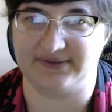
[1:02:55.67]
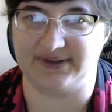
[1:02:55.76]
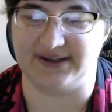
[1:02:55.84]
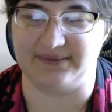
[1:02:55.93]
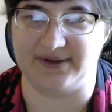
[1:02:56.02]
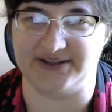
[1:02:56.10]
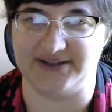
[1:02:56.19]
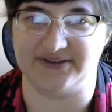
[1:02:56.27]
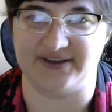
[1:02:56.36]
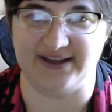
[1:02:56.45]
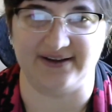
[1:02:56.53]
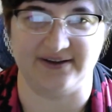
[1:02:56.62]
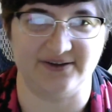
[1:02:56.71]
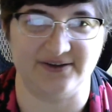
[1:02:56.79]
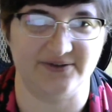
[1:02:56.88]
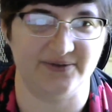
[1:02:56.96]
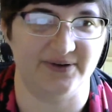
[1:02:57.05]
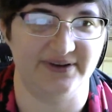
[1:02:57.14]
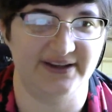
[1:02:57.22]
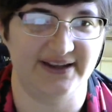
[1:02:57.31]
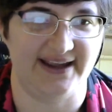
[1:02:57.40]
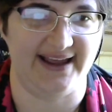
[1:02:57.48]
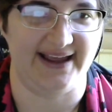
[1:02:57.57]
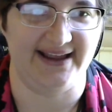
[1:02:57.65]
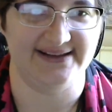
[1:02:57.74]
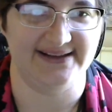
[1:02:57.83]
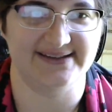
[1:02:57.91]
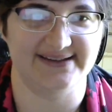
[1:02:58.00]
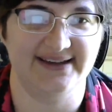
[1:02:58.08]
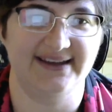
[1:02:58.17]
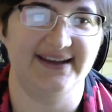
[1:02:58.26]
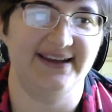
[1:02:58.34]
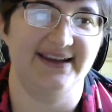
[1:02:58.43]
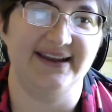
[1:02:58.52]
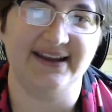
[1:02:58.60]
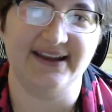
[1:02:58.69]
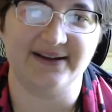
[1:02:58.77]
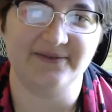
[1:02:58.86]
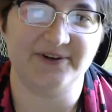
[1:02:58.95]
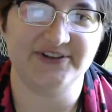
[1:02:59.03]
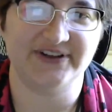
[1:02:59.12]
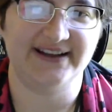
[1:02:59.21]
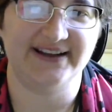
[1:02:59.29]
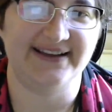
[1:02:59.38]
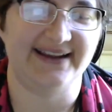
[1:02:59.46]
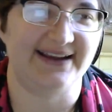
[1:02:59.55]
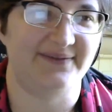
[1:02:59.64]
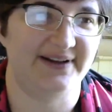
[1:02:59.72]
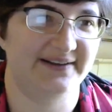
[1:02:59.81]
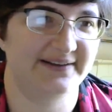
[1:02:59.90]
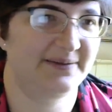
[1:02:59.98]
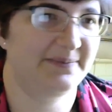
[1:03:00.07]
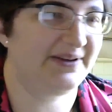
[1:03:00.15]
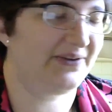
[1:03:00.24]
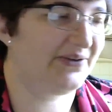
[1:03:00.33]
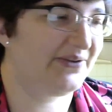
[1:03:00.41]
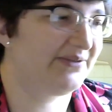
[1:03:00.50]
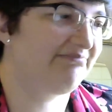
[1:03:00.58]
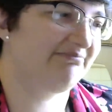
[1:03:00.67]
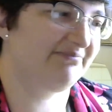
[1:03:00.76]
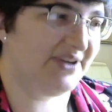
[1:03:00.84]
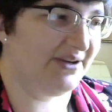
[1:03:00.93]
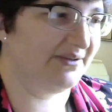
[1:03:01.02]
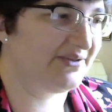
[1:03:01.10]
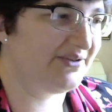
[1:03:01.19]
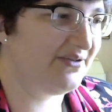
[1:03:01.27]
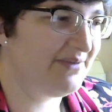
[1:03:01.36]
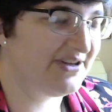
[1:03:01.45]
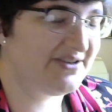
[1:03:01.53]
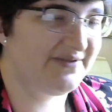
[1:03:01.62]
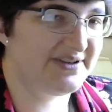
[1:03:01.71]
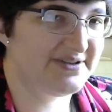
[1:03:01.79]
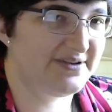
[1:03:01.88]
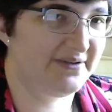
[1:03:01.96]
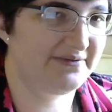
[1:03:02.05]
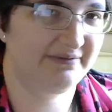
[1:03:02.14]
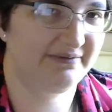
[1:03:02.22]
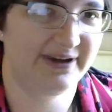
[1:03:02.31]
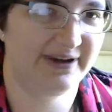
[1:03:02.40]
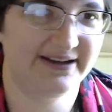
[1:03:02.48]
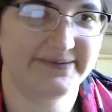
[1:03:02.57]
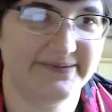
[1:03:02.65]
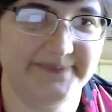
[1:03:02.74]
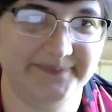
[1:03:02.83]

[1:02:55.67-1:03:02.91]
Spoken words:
a monster they could control, and unfortunately they gave it a little bit too much of its own will.